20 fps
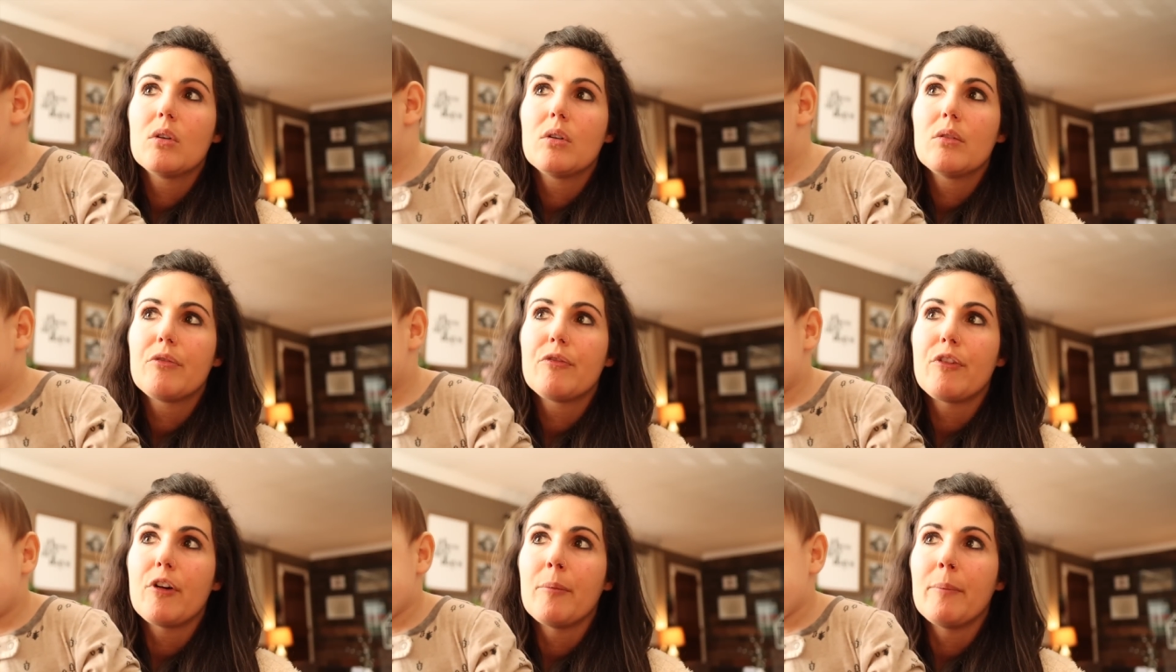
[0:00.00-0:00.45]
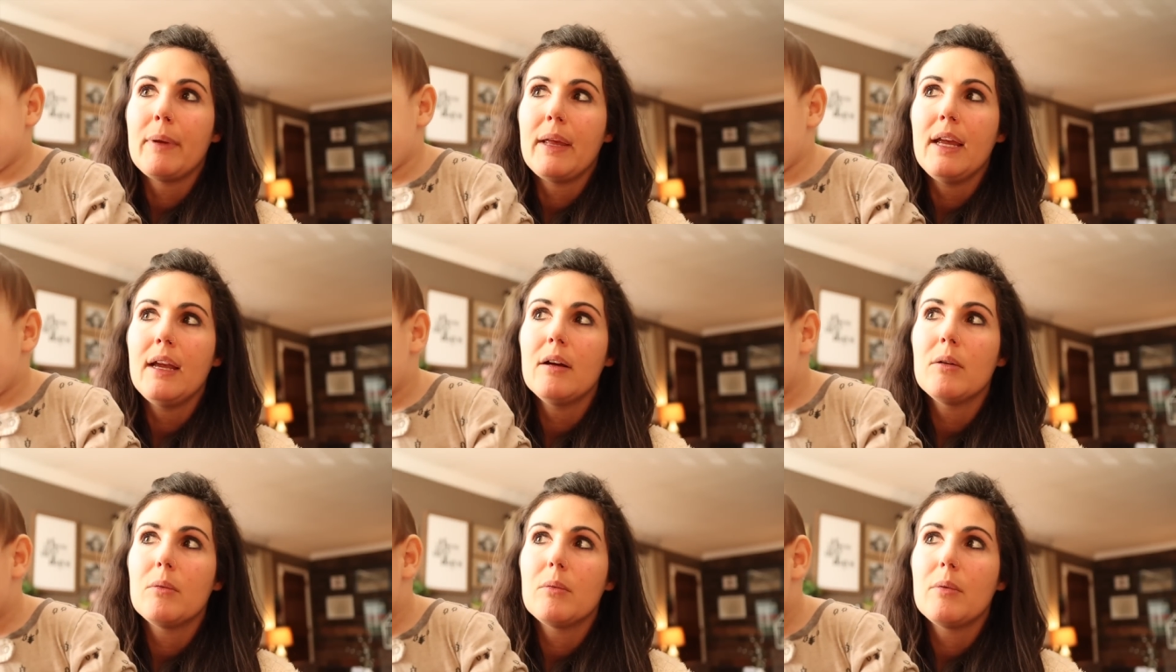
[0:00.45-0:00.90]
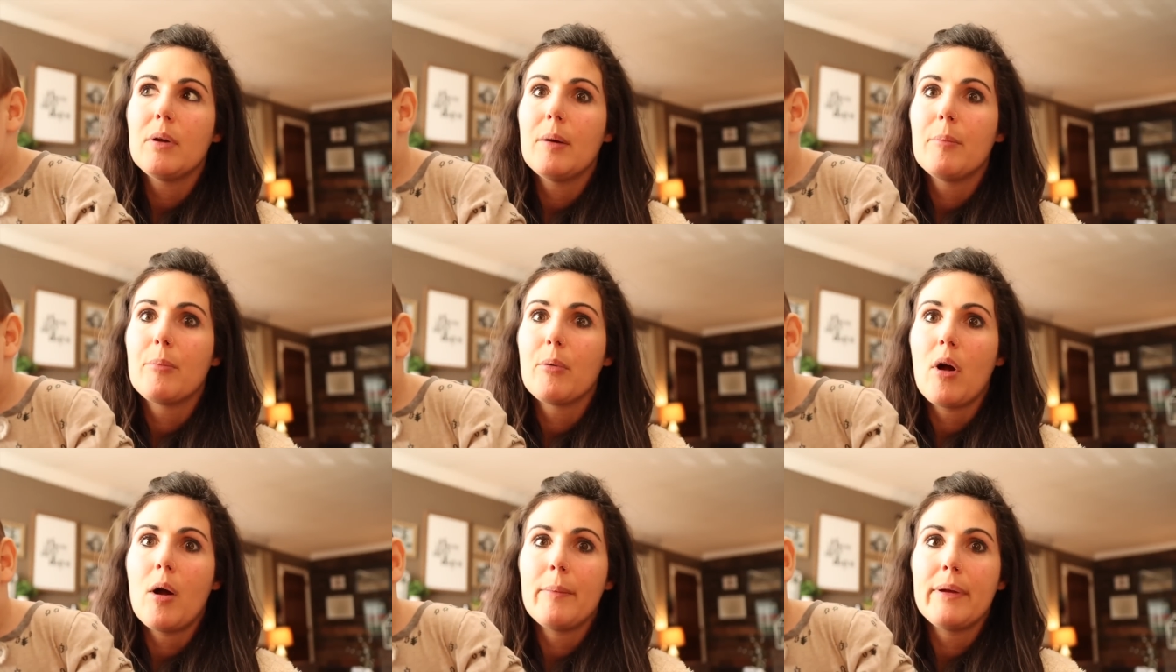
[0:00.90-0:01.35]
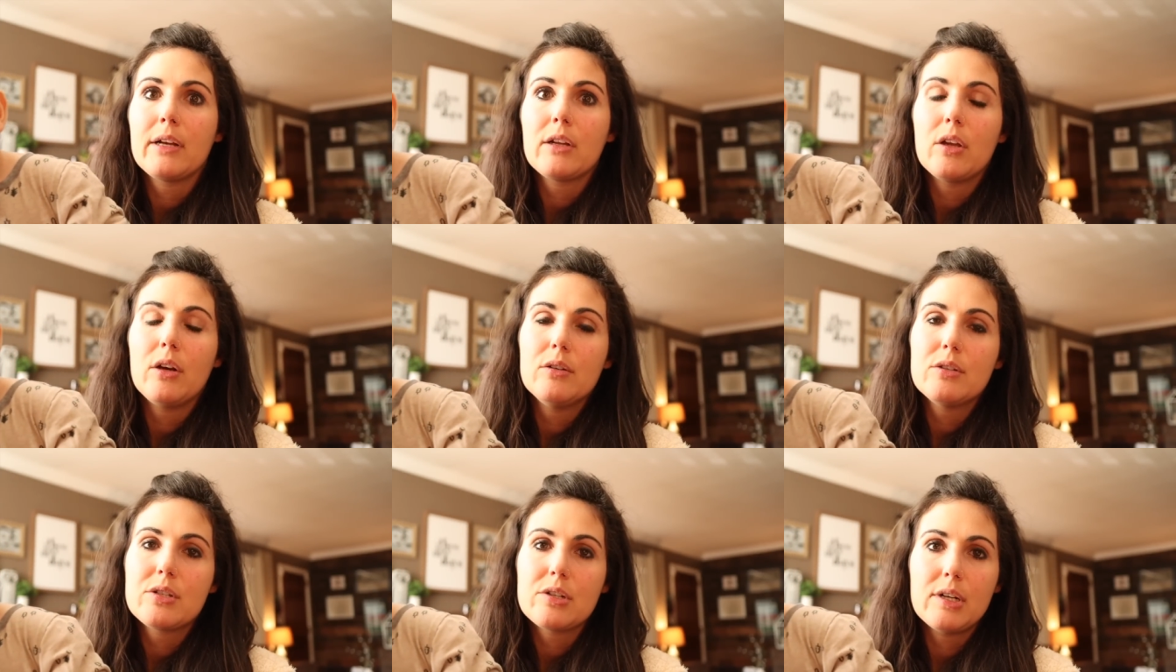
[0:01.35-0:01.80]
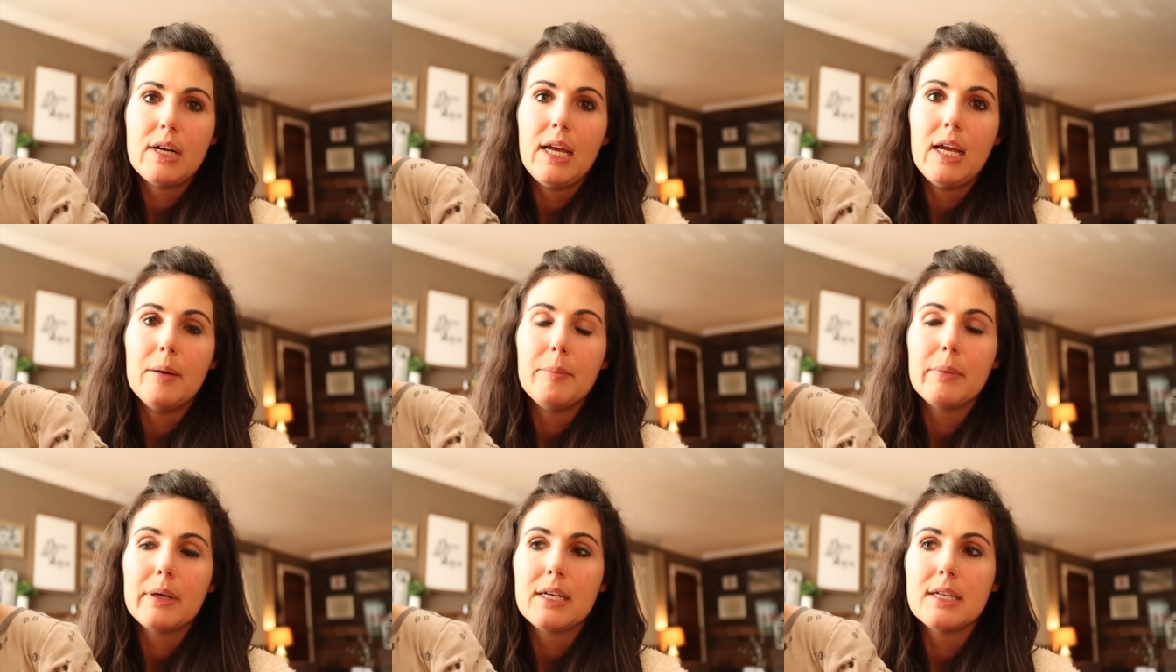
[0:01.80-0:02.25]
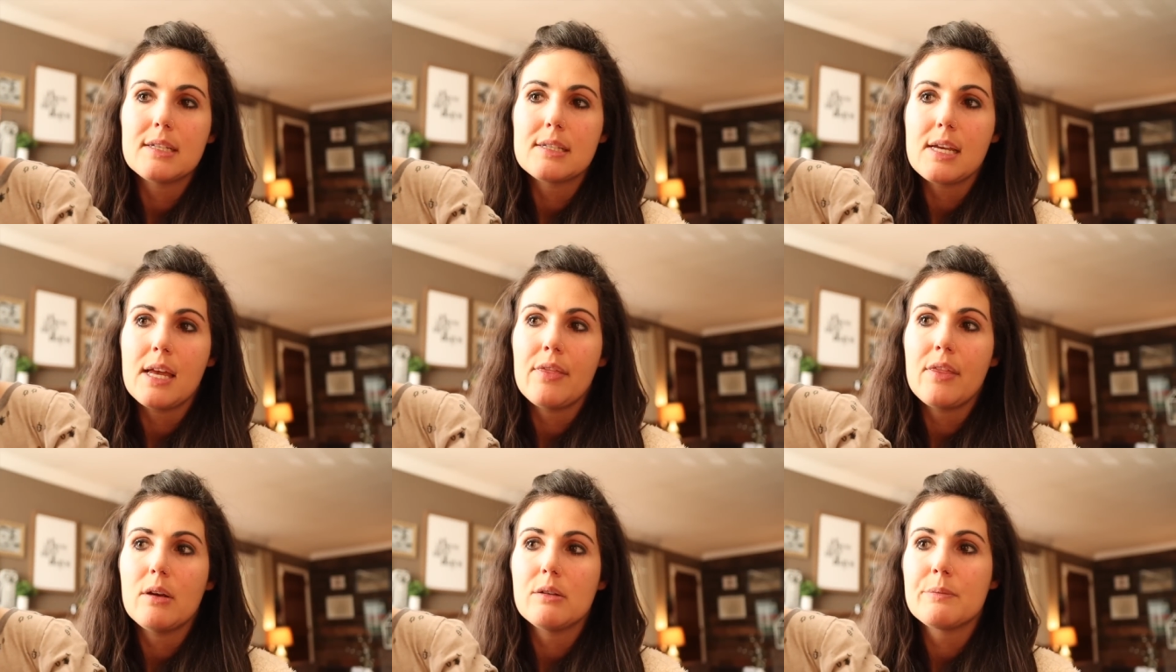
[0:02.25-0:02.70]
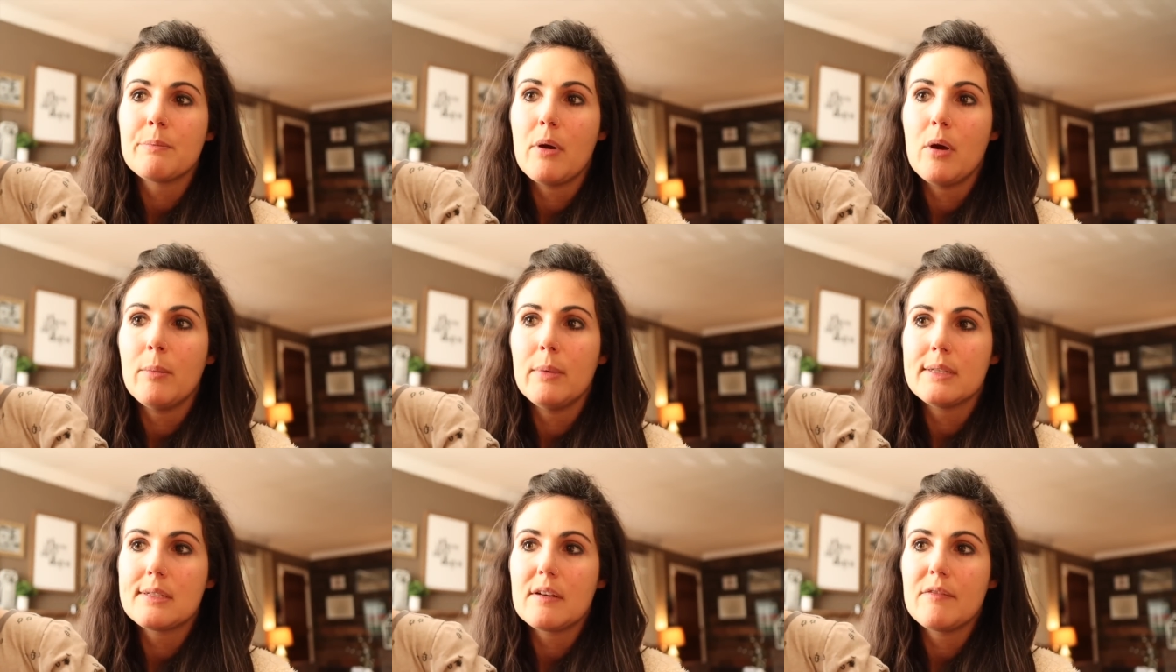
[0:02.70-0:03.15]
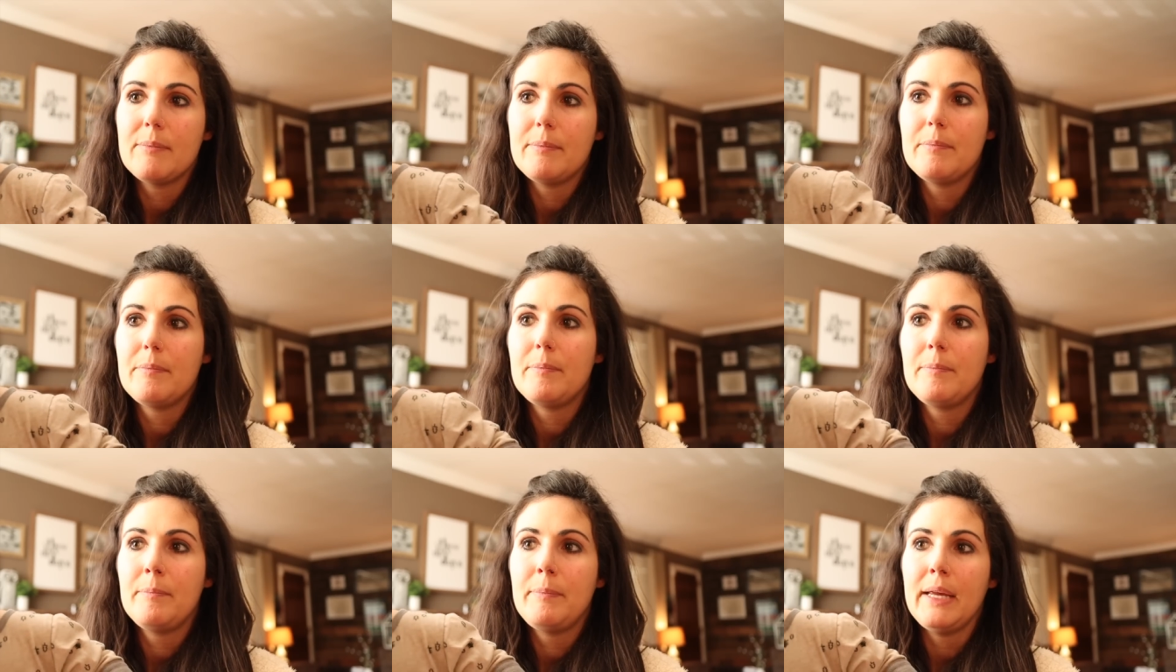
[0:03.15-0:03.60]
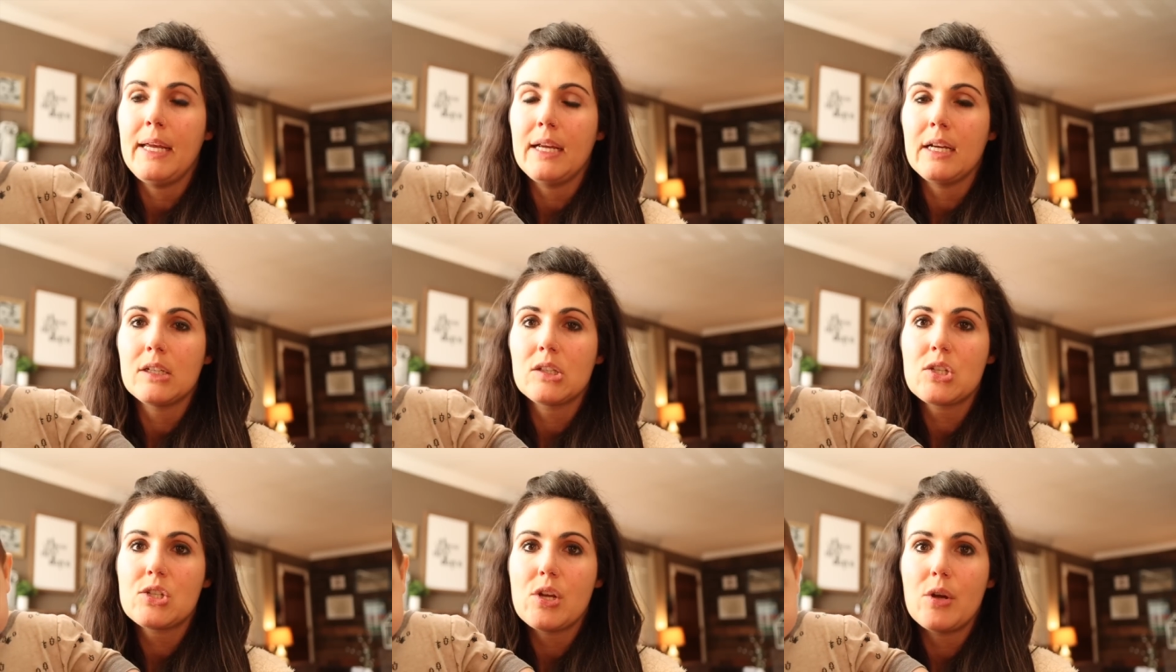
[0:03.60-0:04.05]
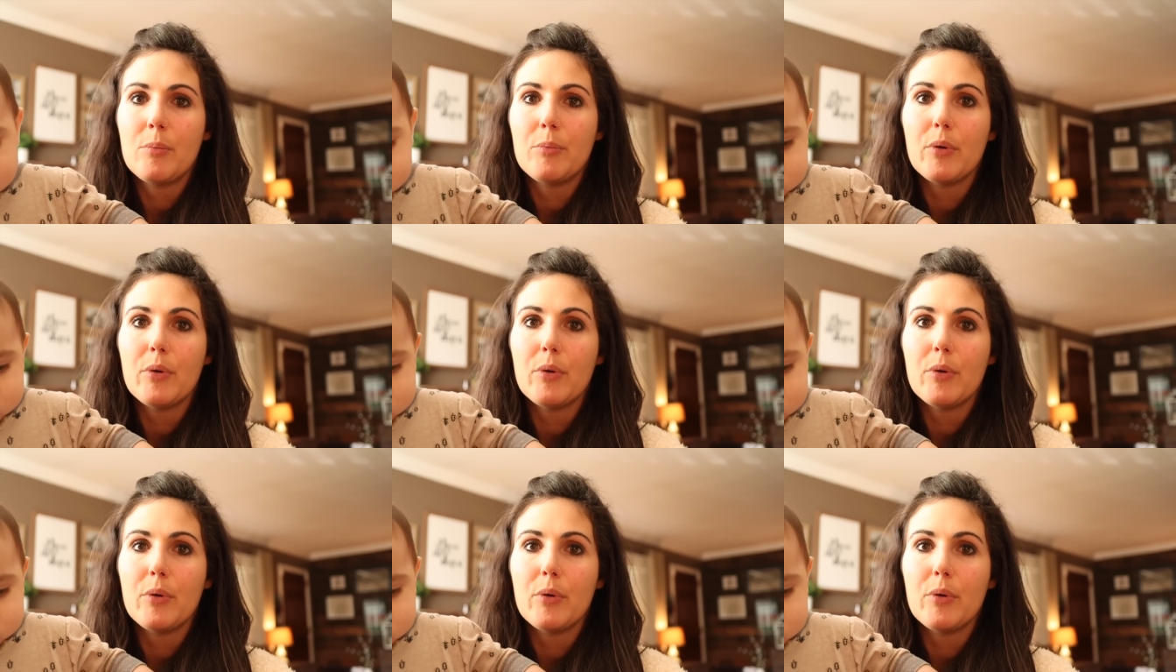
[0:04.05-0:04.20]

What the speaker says: For me, it brought me closer to him, because in those moments of being so